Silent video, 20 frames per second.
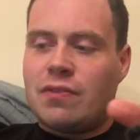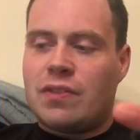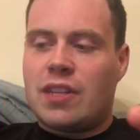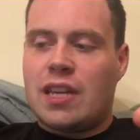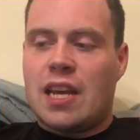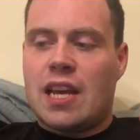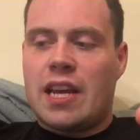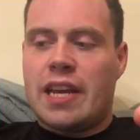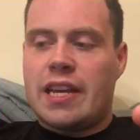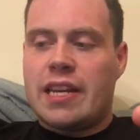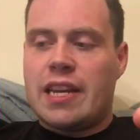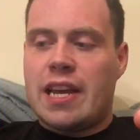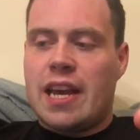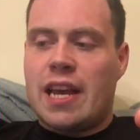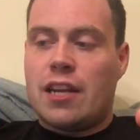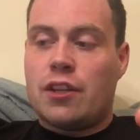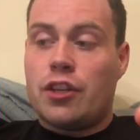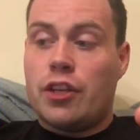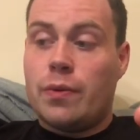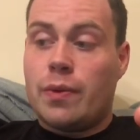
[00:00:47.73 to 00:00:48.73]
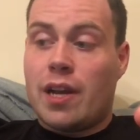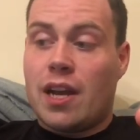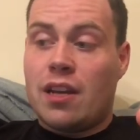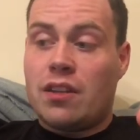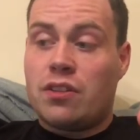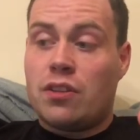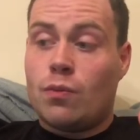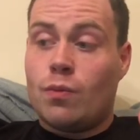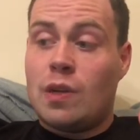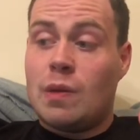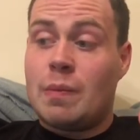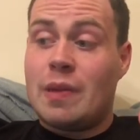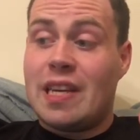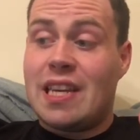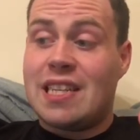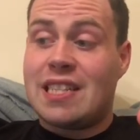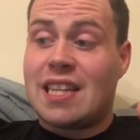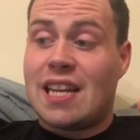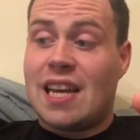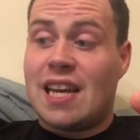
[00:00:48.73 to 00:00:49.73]
in Newcastle will be
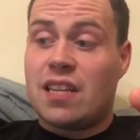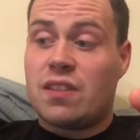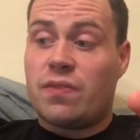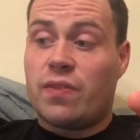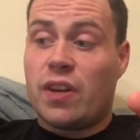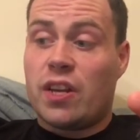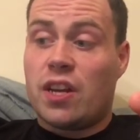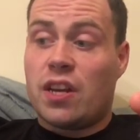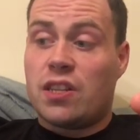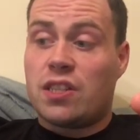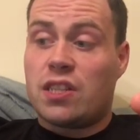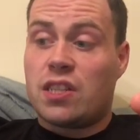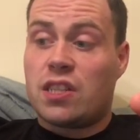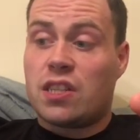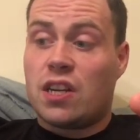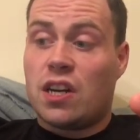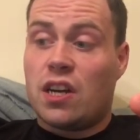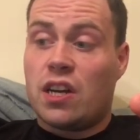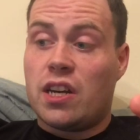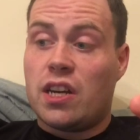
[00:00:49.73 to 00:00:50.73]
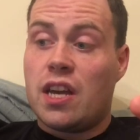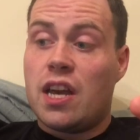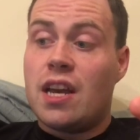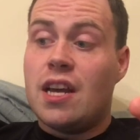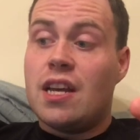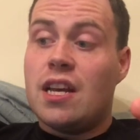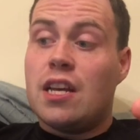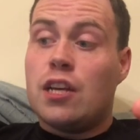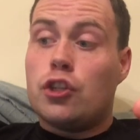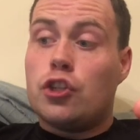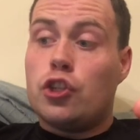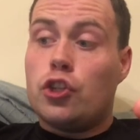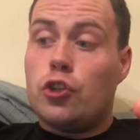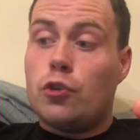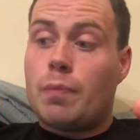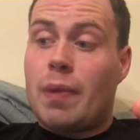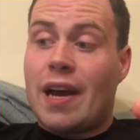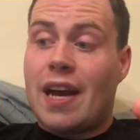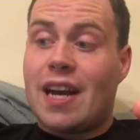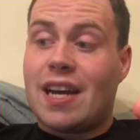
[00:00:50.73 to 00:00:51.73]
his last fight on Sky.
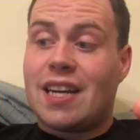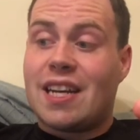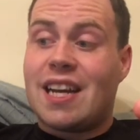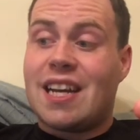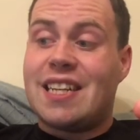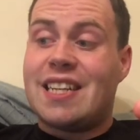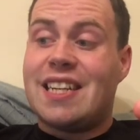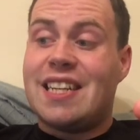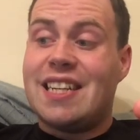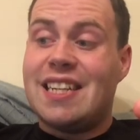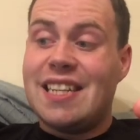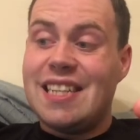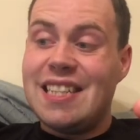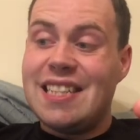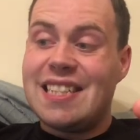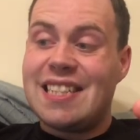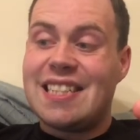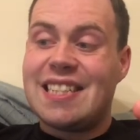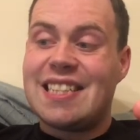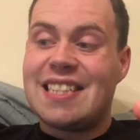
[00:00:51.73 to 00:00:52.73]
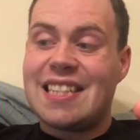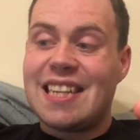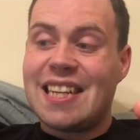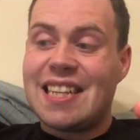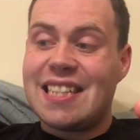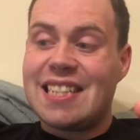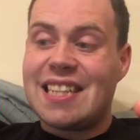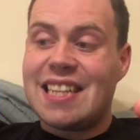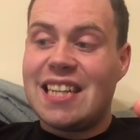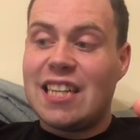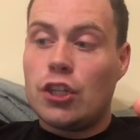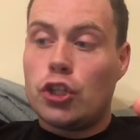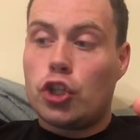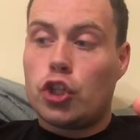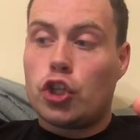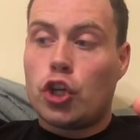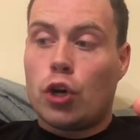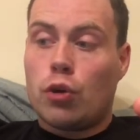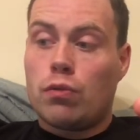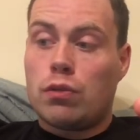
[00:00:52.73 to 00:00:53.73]
New pack, at least 16
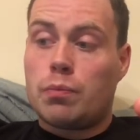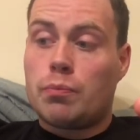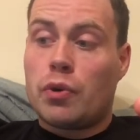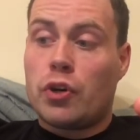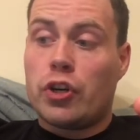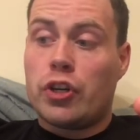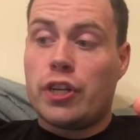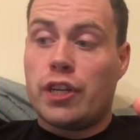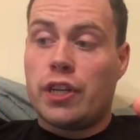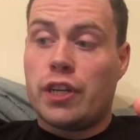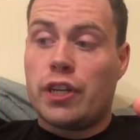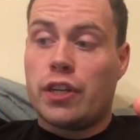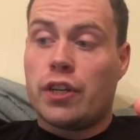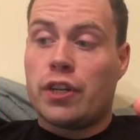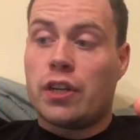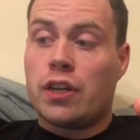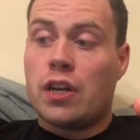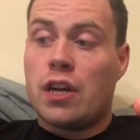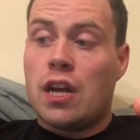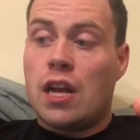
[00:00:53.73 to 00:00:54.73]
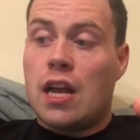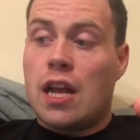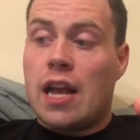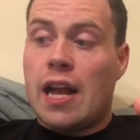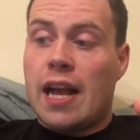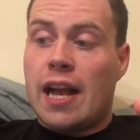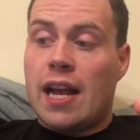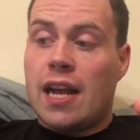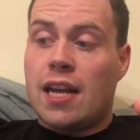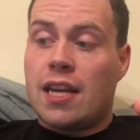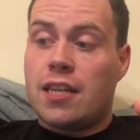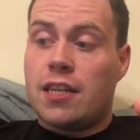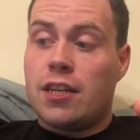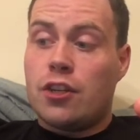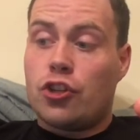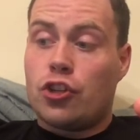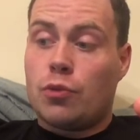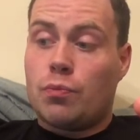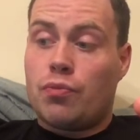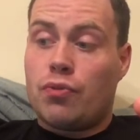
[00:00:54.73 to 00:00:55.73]
shows per year.
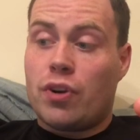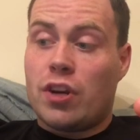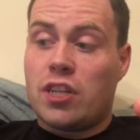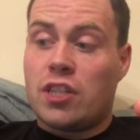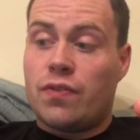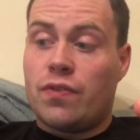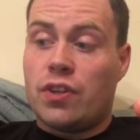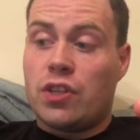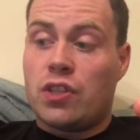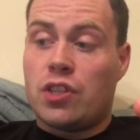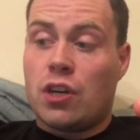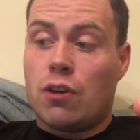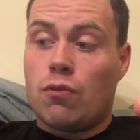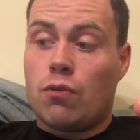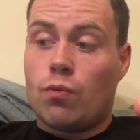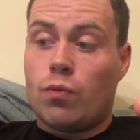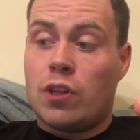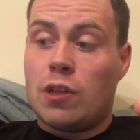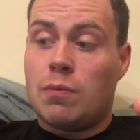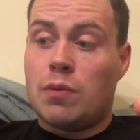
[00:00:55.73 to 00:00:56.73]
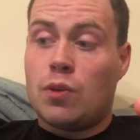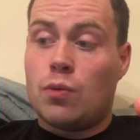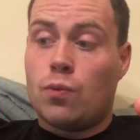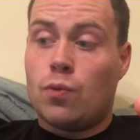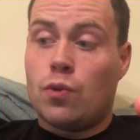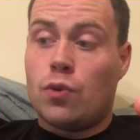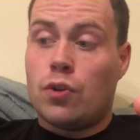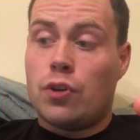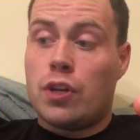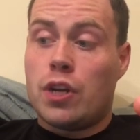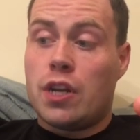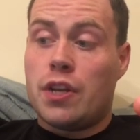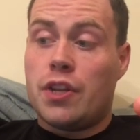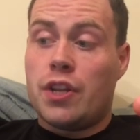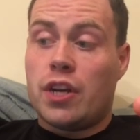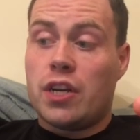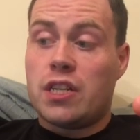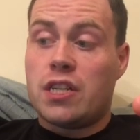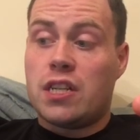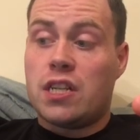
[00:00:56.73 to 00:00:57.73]
Initial price for Dazn will be
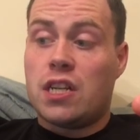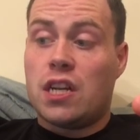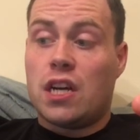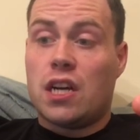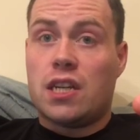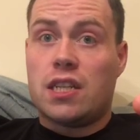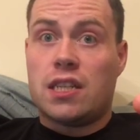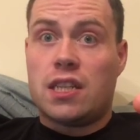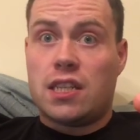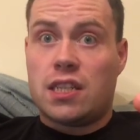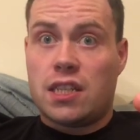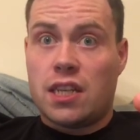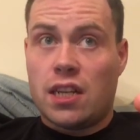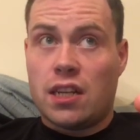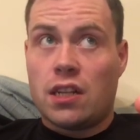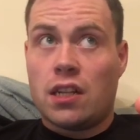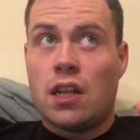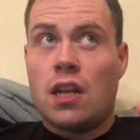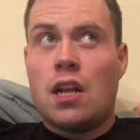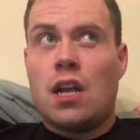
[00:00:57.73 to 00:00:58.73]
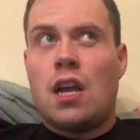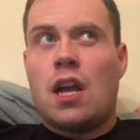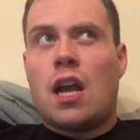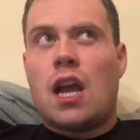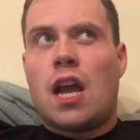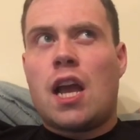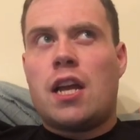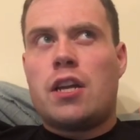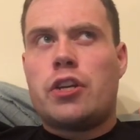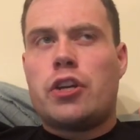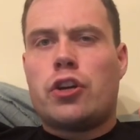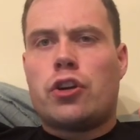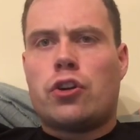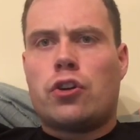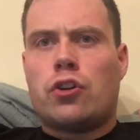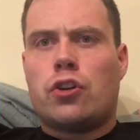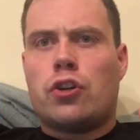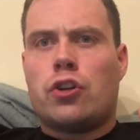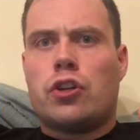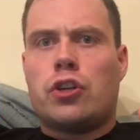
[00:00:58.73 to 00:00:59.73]
$1.99. Still, Eddie
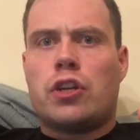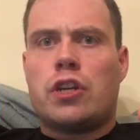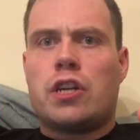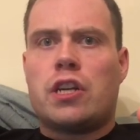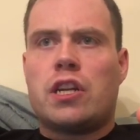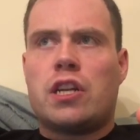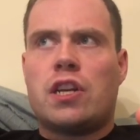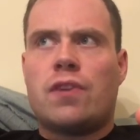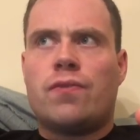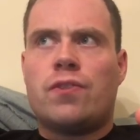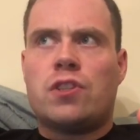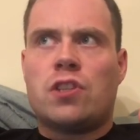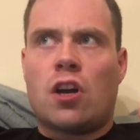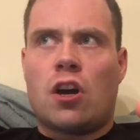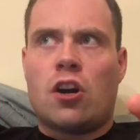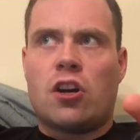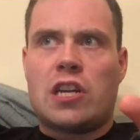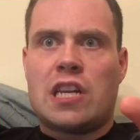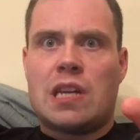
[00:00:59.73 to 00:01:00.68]
Hearn, if he's talking